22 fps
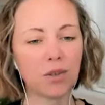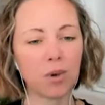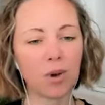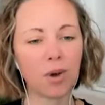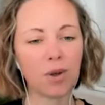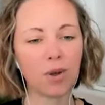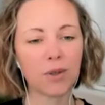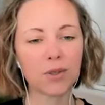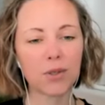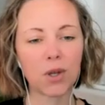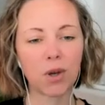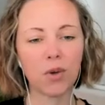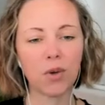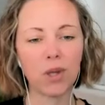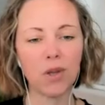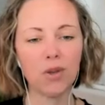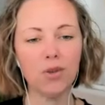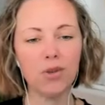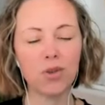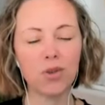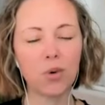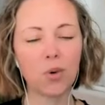You also
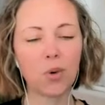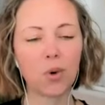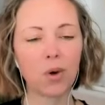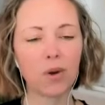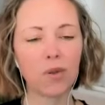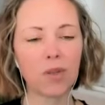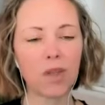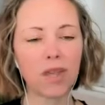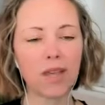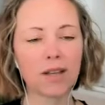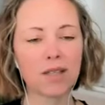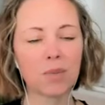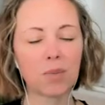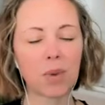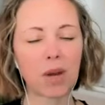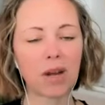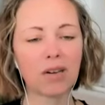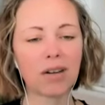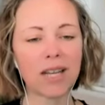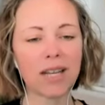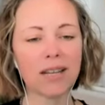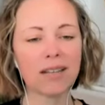adore the
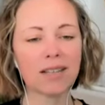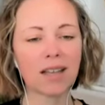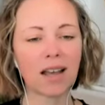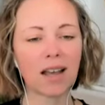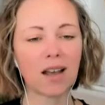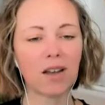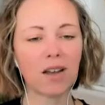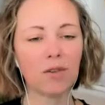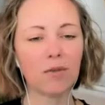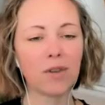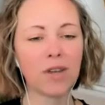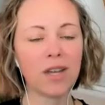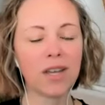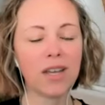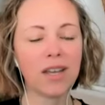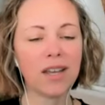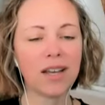experience of